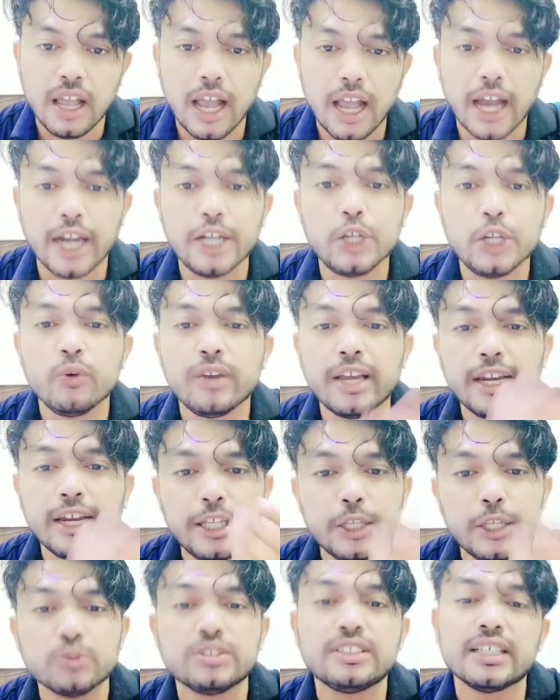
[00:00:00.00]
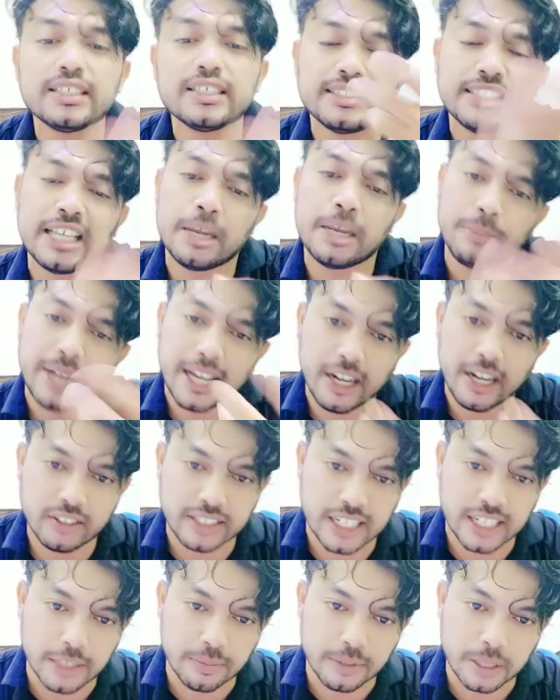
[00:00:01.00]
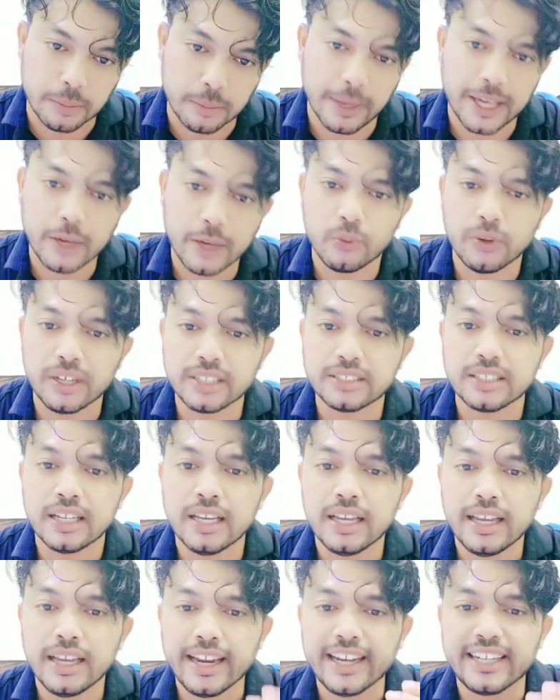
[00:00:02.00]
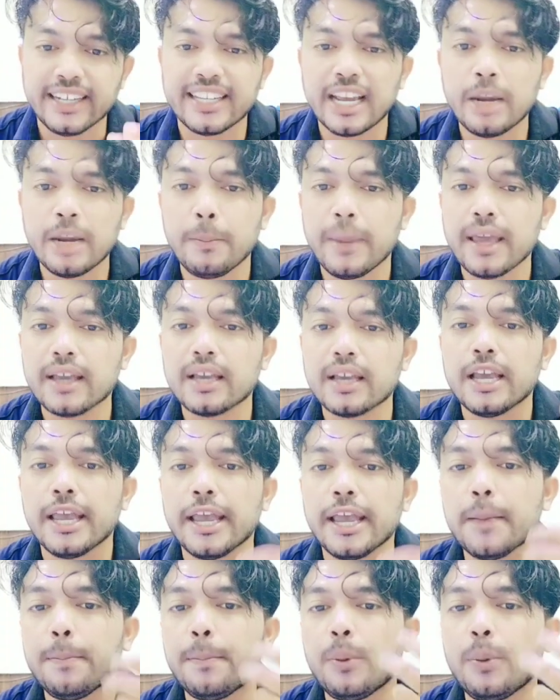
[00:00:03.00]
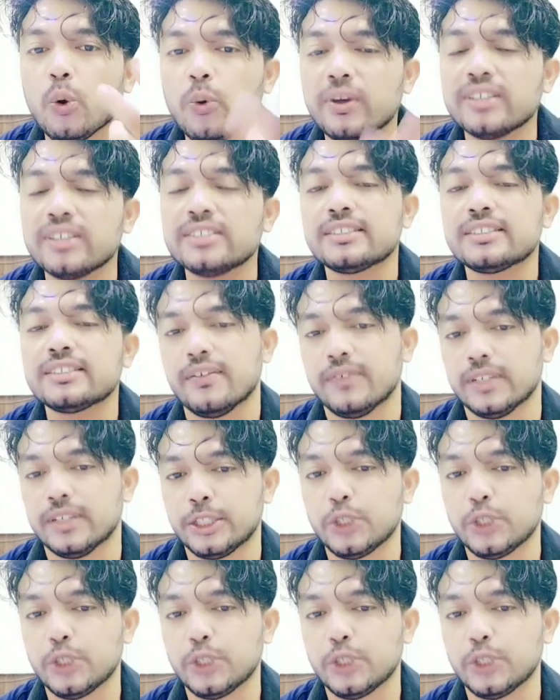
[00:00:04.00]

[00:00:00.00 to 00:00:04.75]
and you can use the same dialogue delivery, by which it can make a fluence level.